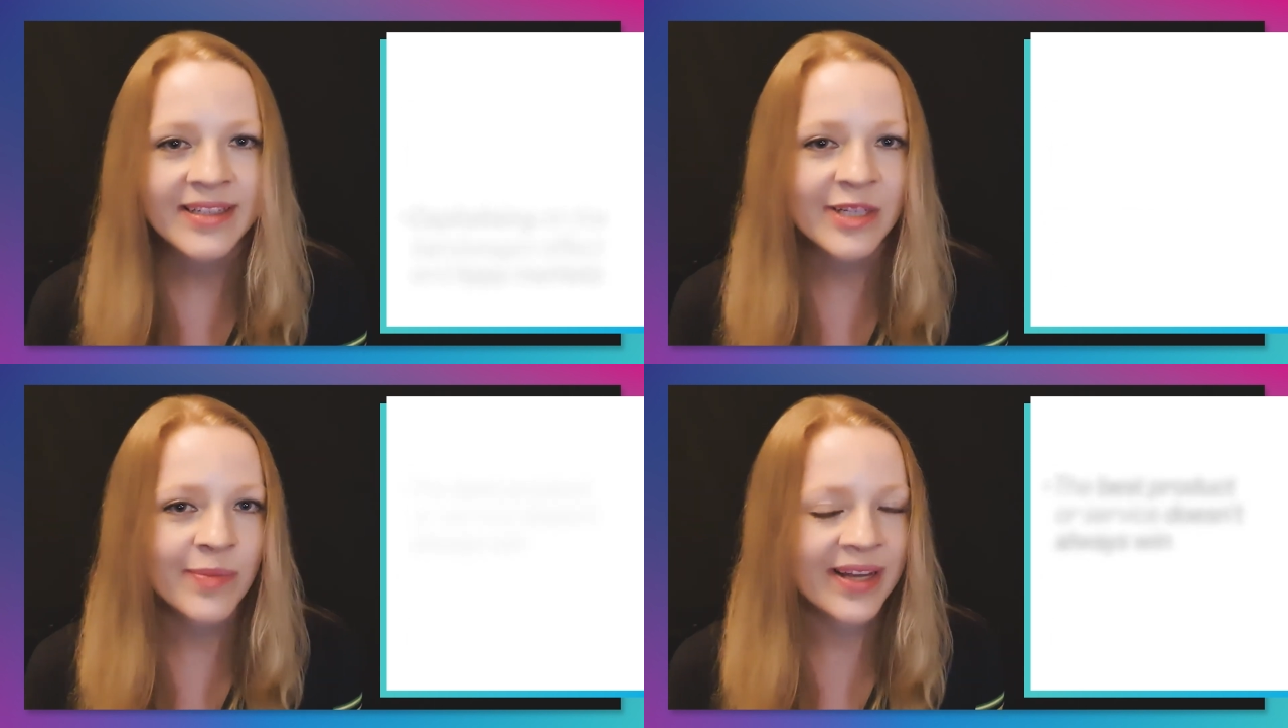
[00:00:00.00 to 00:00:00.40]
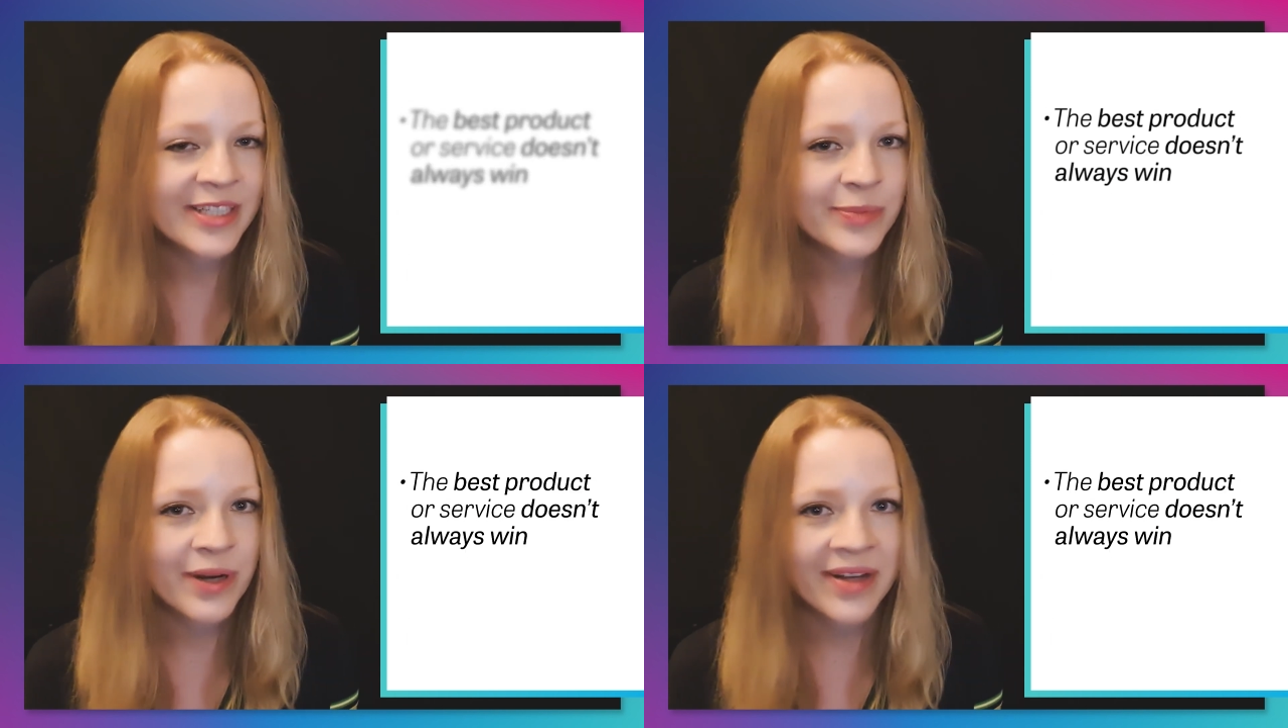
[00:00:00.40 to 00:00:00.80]
The
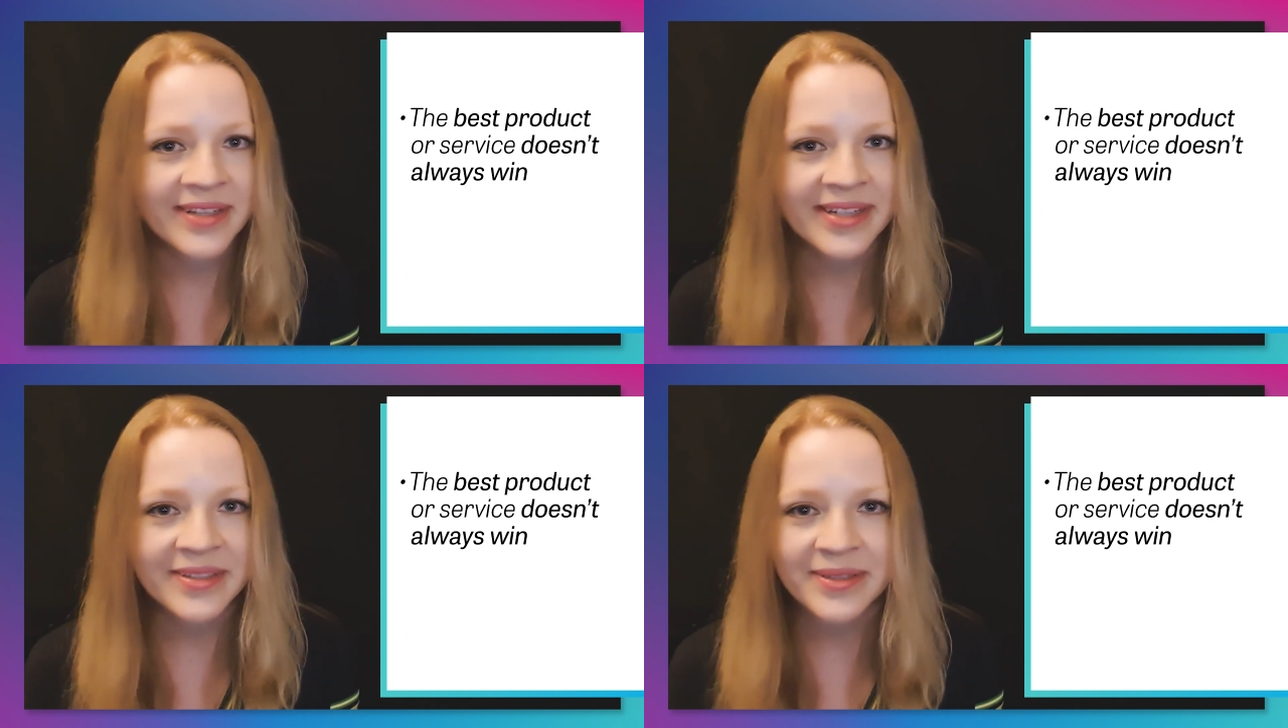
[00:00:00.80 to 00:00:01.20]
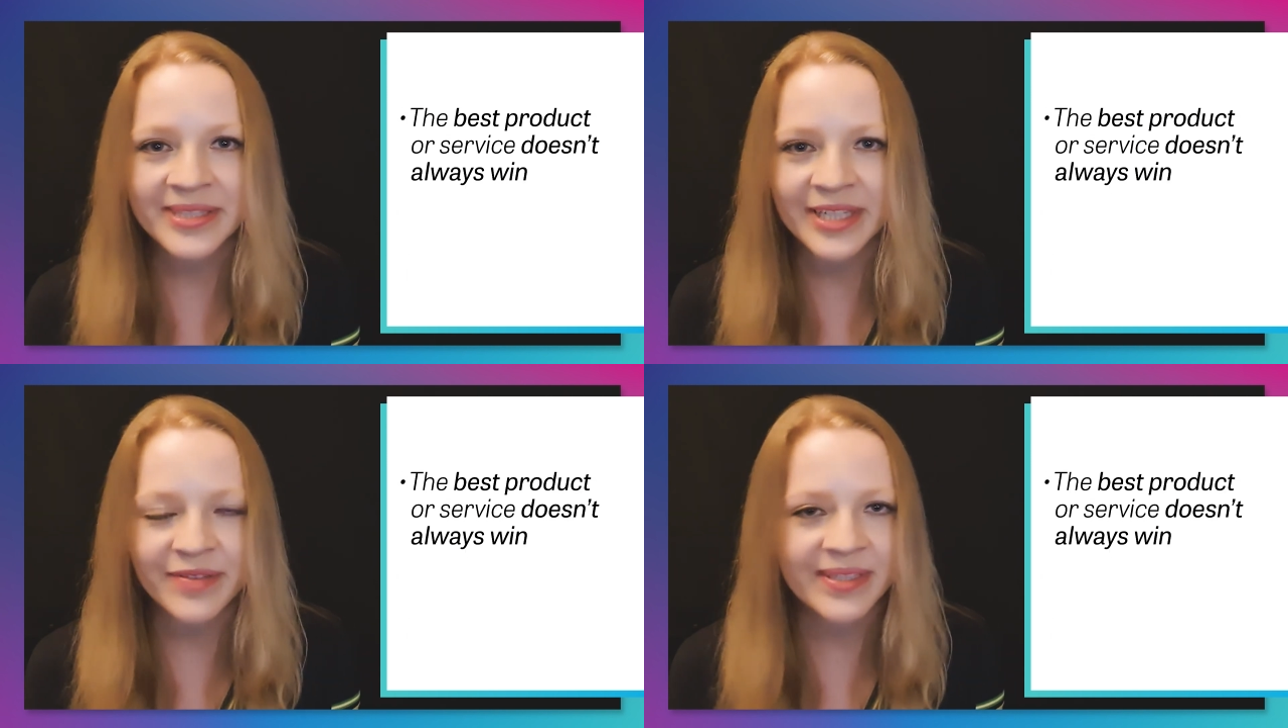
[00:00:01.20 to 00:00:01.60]
best product or
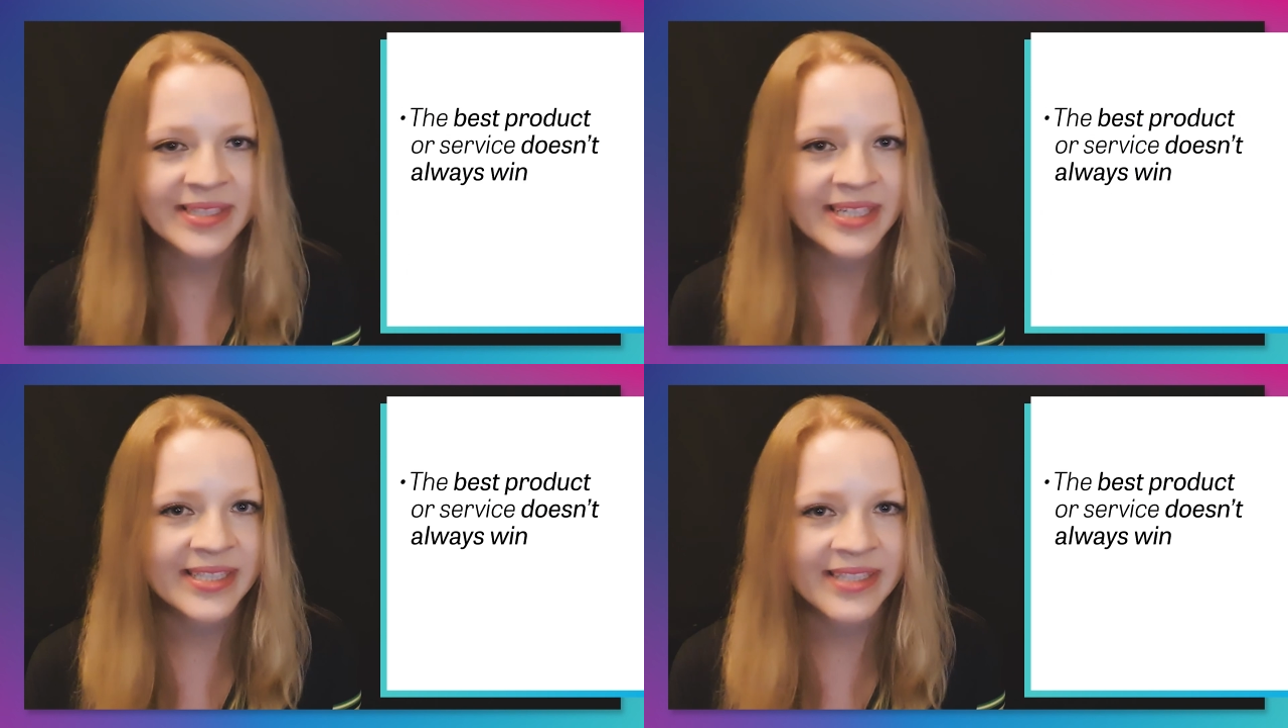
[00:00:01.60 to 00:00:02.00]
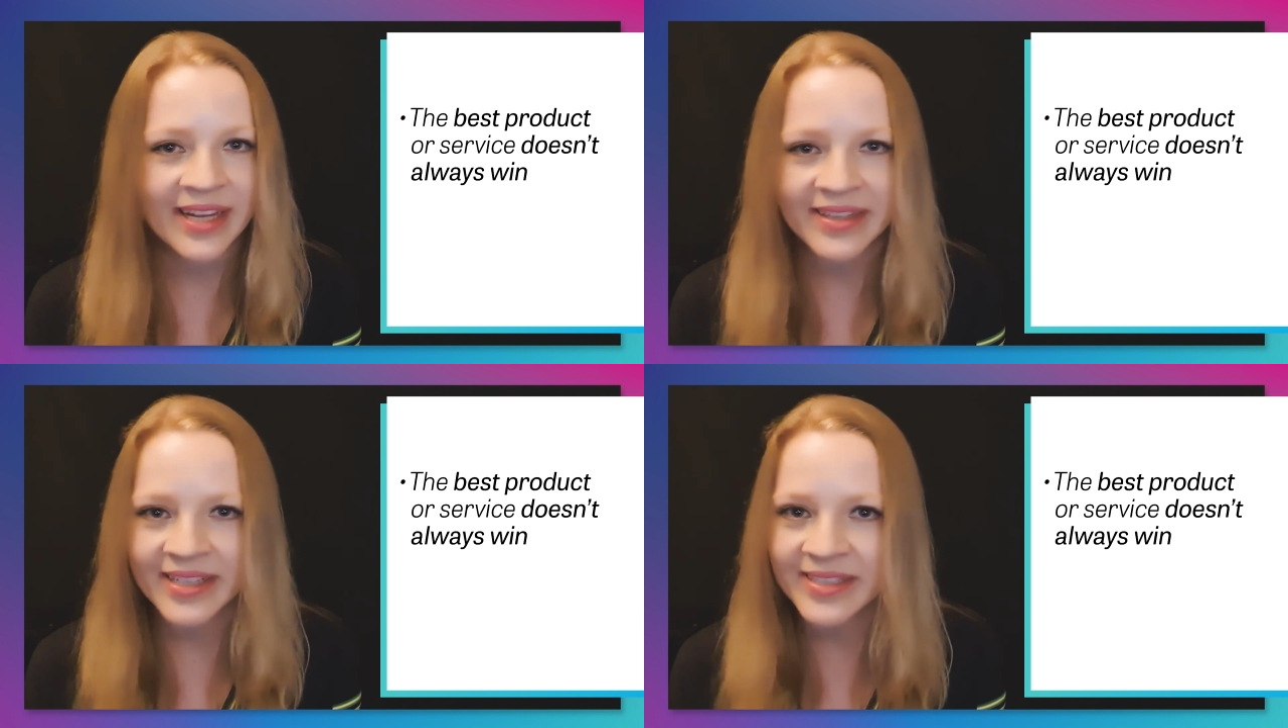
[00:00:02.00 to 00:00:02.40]
service does
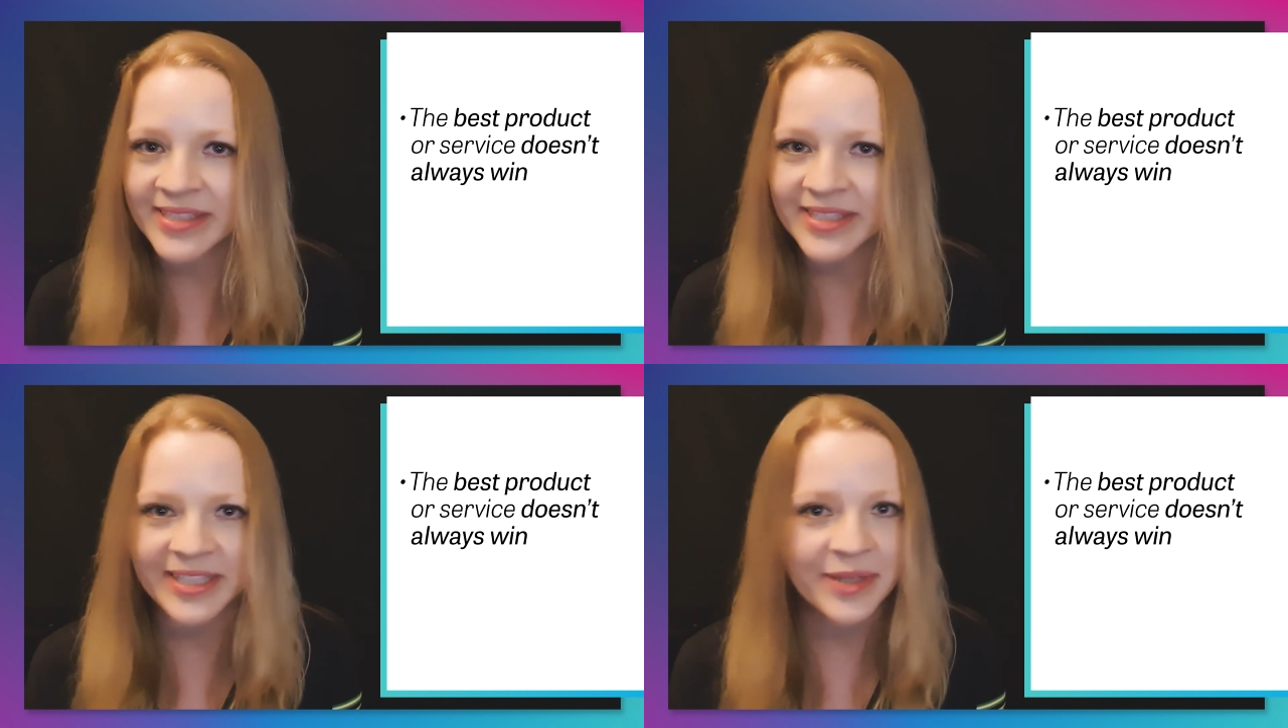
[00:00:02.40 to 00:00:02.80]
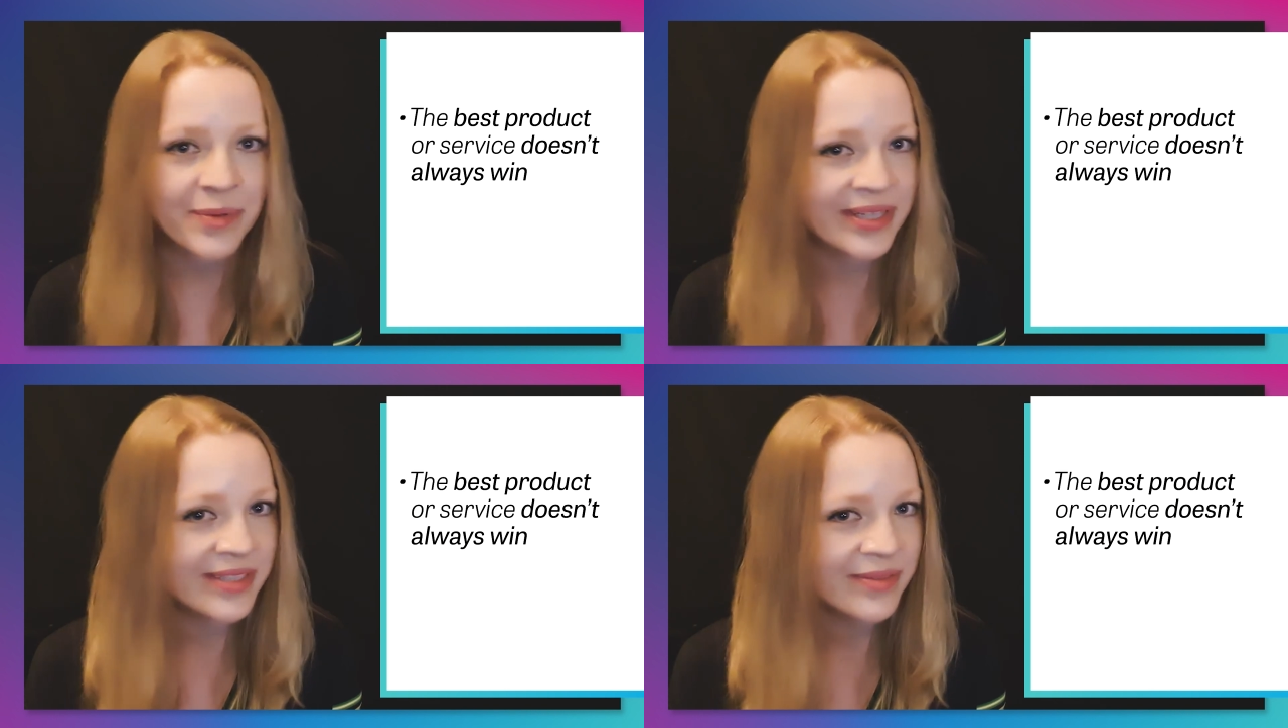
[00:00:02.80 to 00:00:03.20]
not necessarily
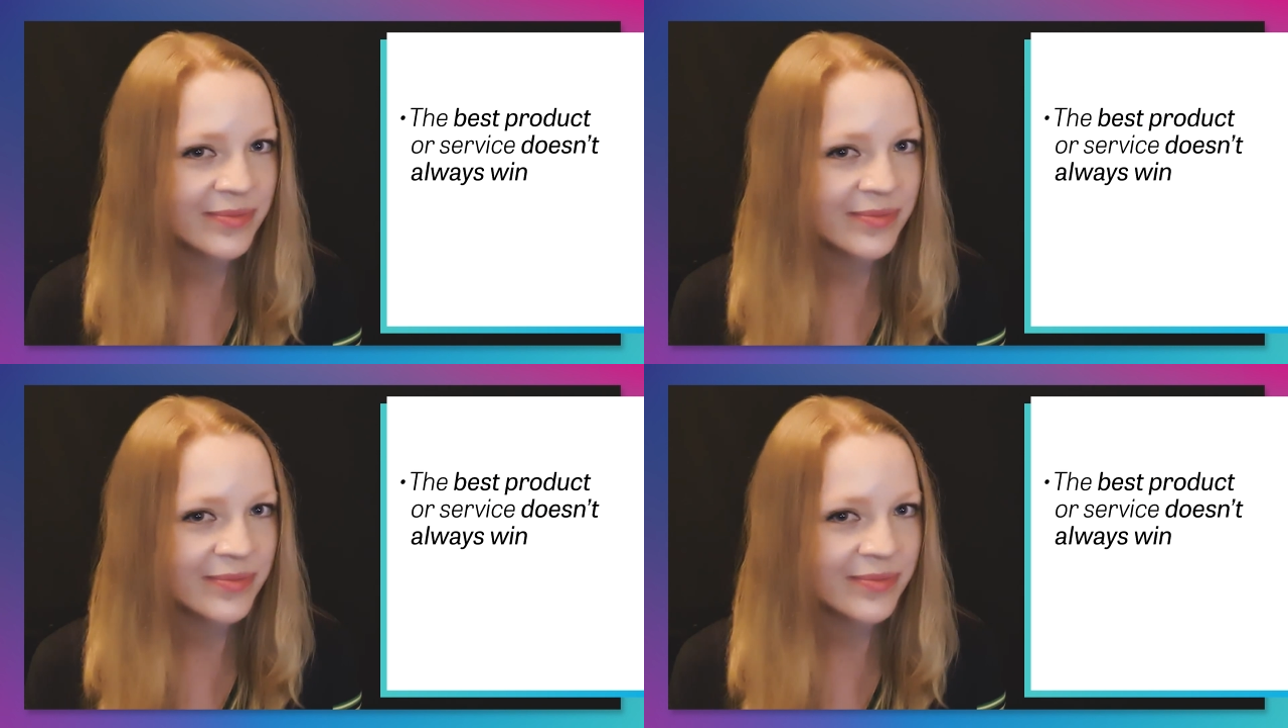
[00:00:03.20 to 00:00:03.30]
win.